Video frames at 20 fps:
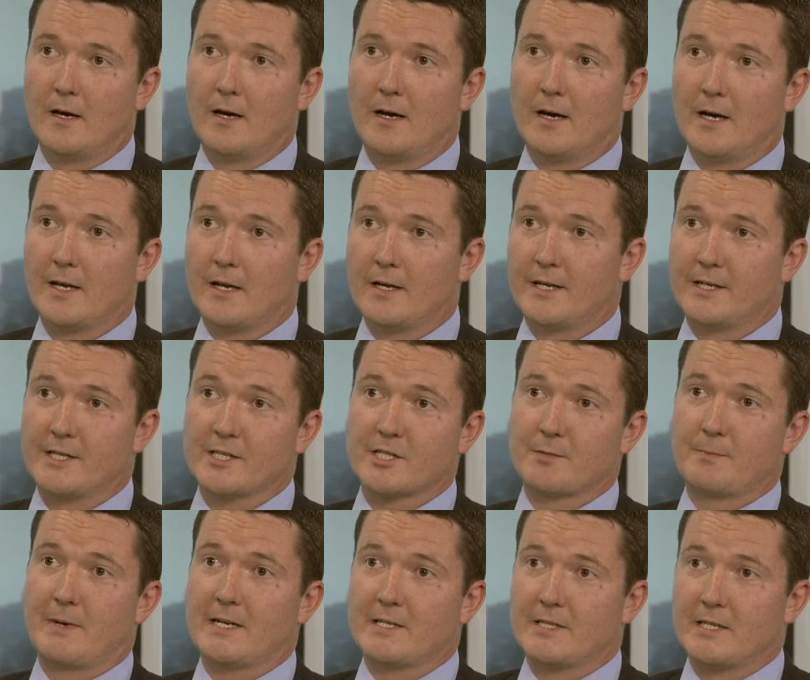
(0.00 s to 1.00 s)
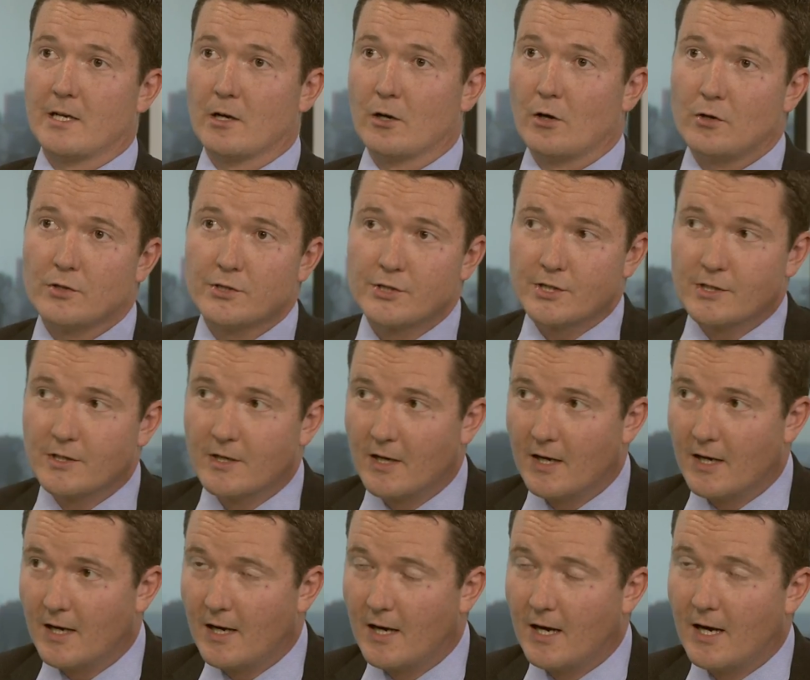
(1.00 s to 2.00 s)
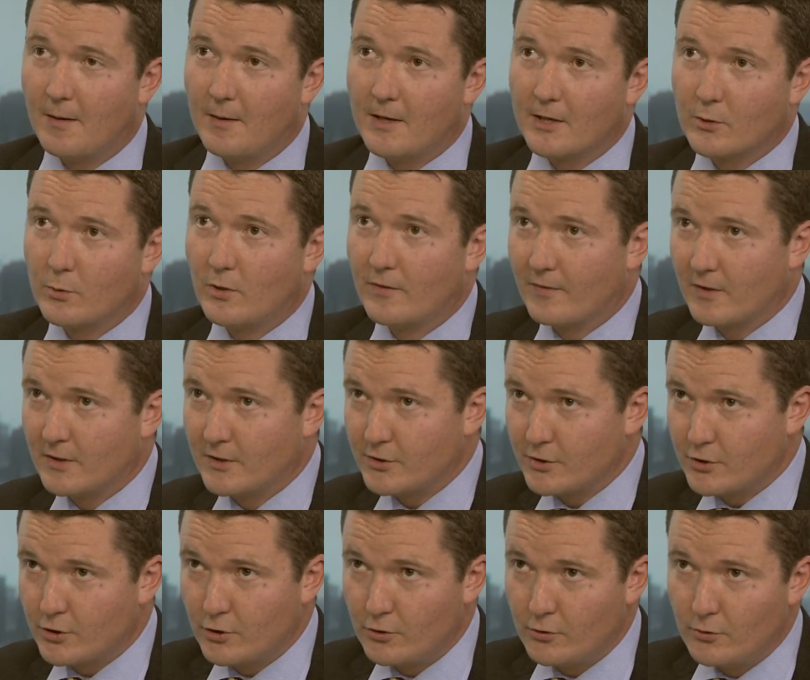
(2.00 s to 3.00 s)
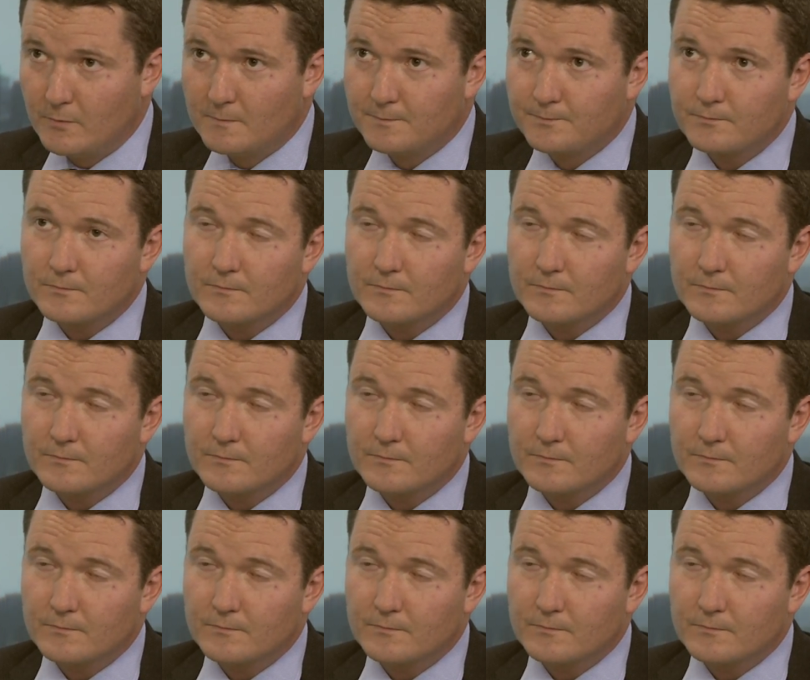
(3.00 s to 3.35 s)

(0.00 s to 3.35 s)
an expected loss equivalent to